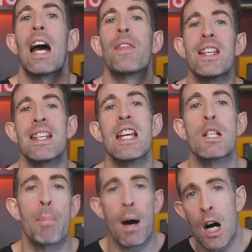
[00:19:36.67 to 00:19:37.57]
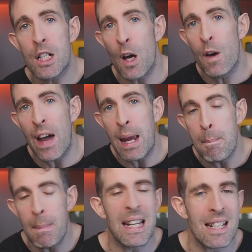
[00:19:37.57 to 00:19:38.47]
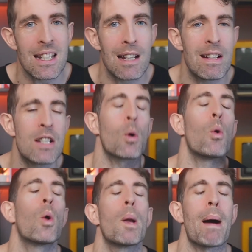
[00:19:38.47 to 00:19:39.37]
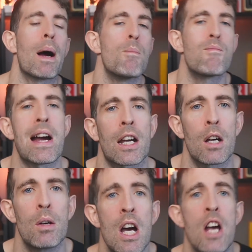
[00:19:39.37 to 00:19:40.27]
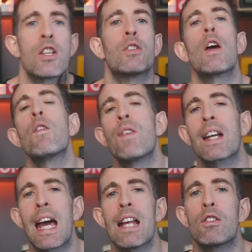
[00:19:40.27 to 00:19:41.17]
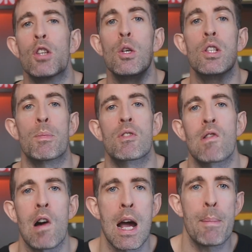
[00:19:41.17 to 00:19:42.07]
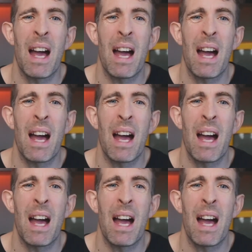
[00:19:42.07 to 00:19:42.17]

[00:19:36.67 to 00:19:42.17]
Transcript: this is part of a mini series all about Umbraco, so don't forget to subscribe.